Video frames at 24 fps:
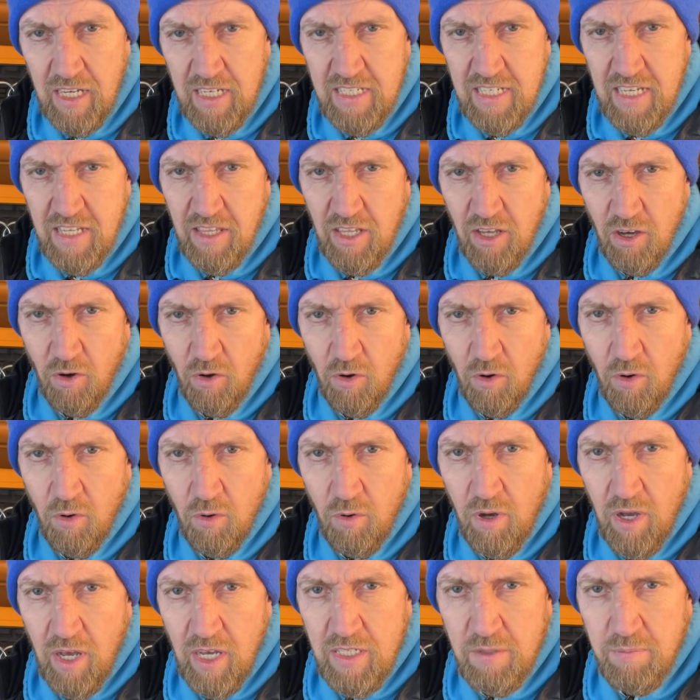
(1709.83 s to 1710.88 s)
Is it the
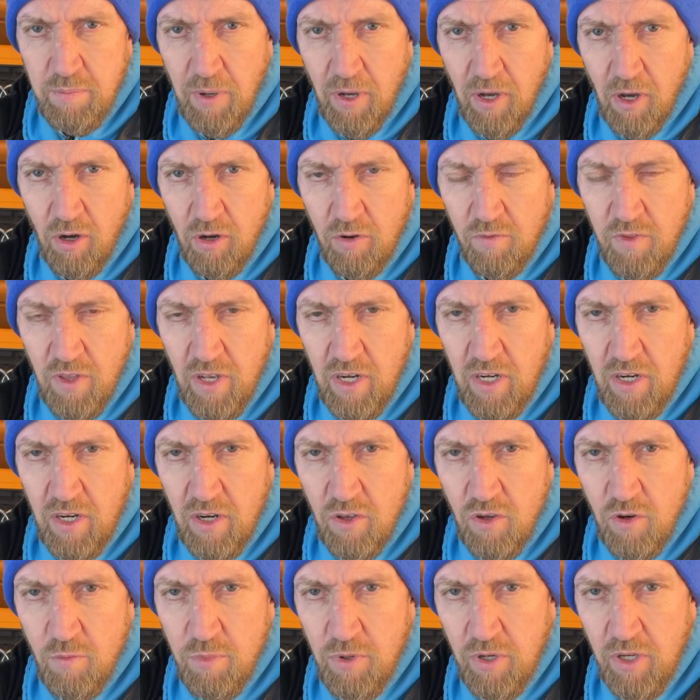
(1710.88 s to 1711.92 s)
oil as part of the
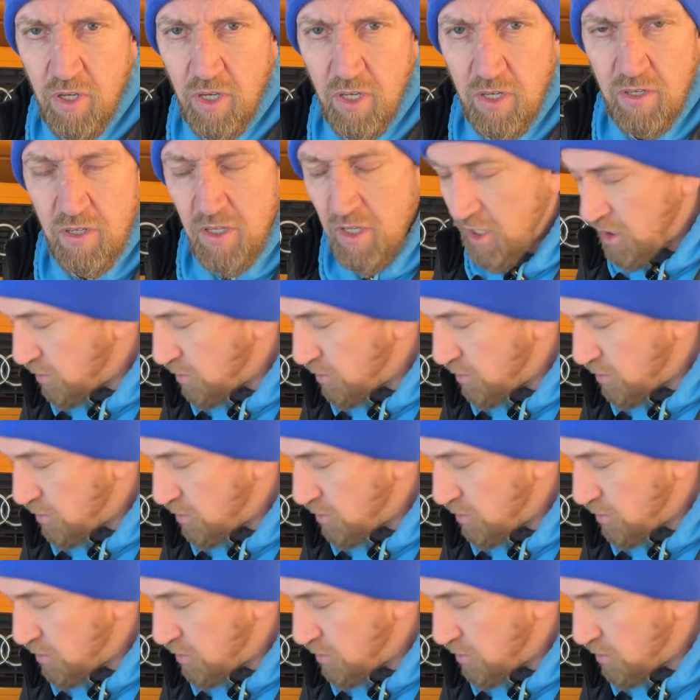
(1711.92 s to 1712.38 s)
lubricant?